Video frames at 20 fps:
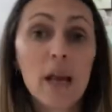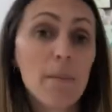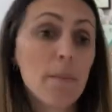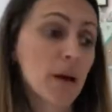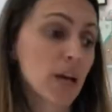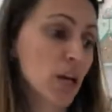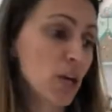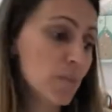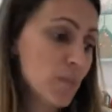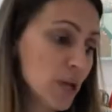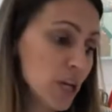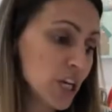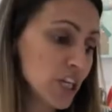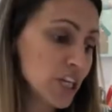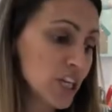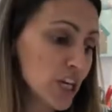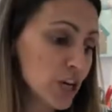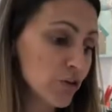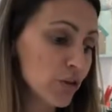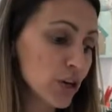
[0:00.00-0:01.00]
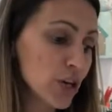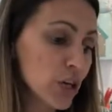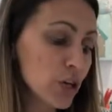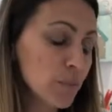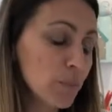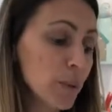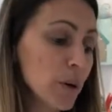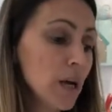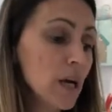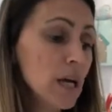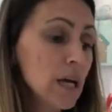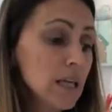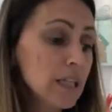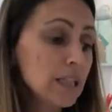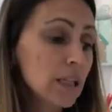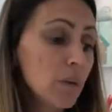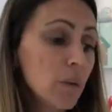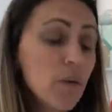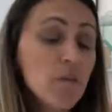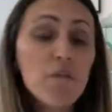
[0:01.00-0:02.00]
in my community group.
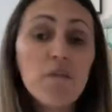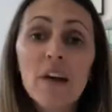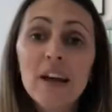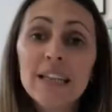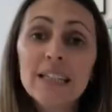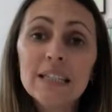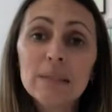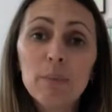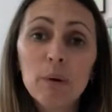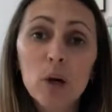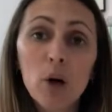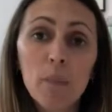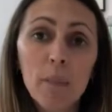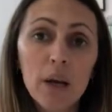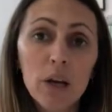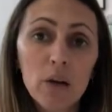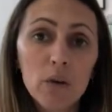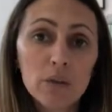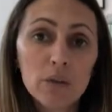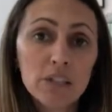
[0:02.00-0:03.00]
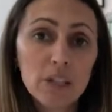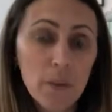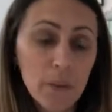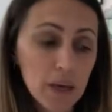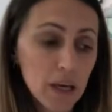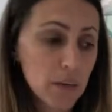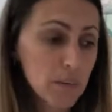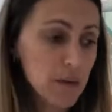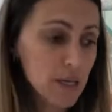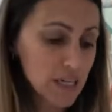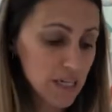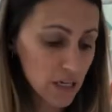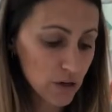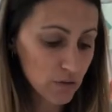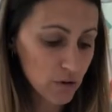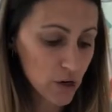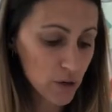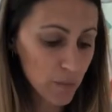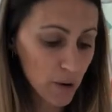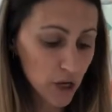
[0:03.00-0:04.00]
So on Facebook, on my little sewing community
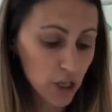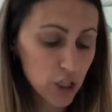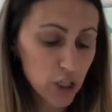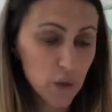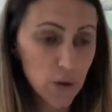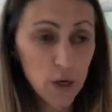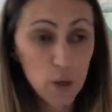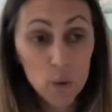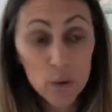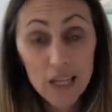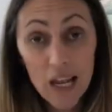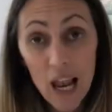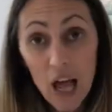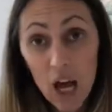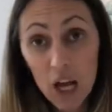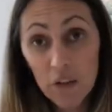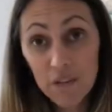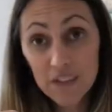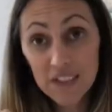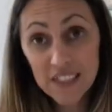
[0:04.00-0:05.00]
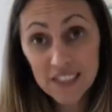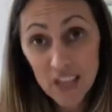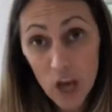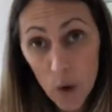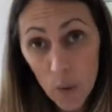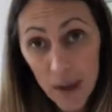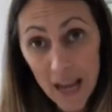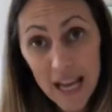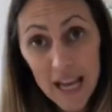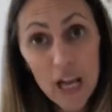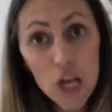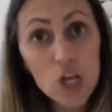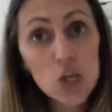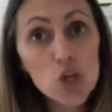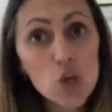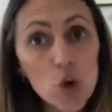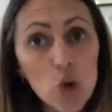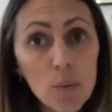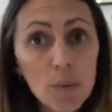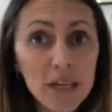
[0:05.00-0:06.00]
group, I do a little live sewing,
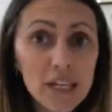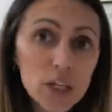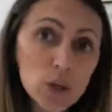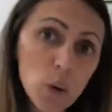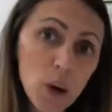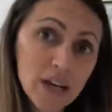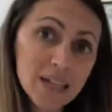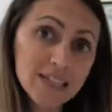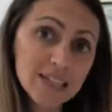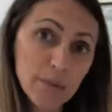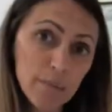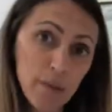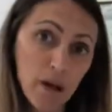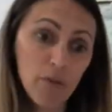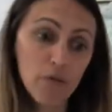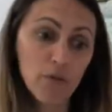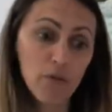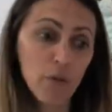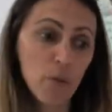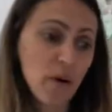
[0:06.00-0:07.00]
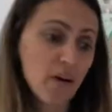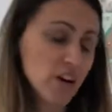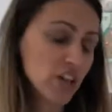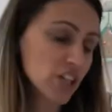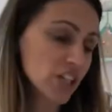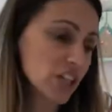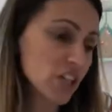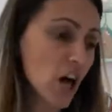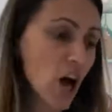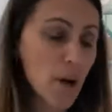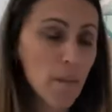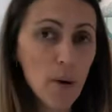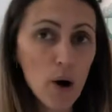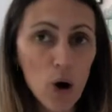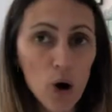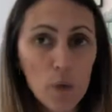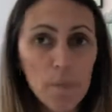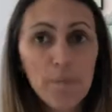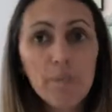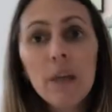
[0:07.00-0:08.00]
normally twice a month, where I just come
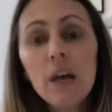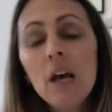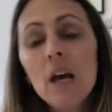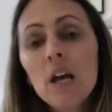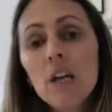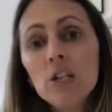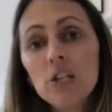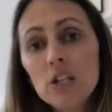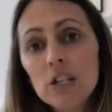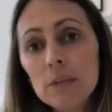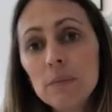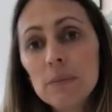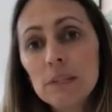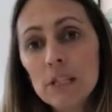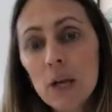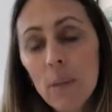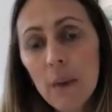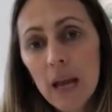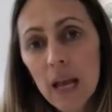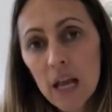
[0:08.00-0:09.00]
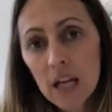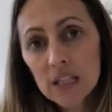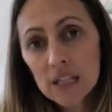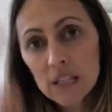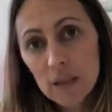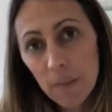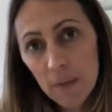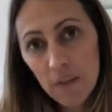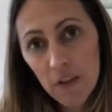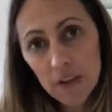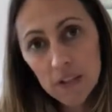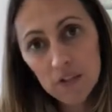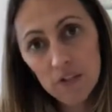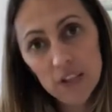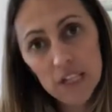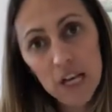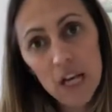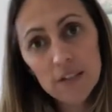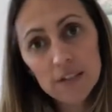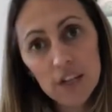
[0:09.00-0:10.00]
on, do some sewing. Some of those
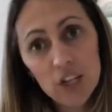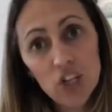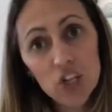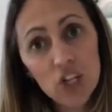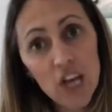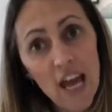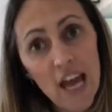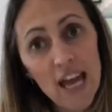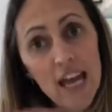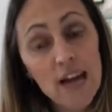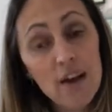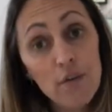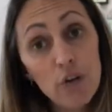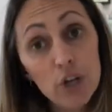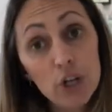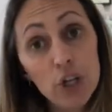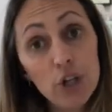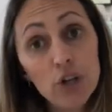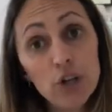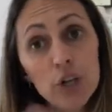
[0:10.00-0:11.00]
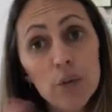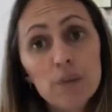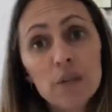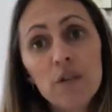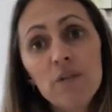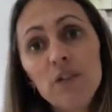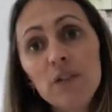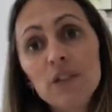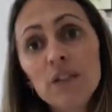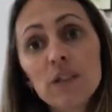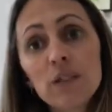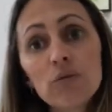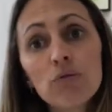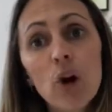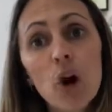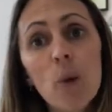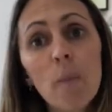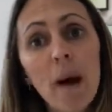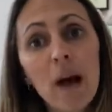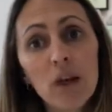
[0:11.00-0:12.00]
videos I share here on YouTube, so if you
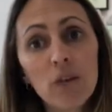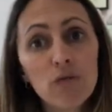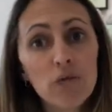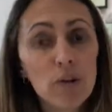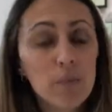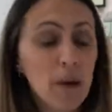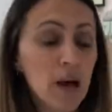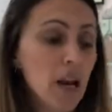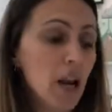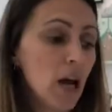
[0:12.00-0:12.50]
scroll back through my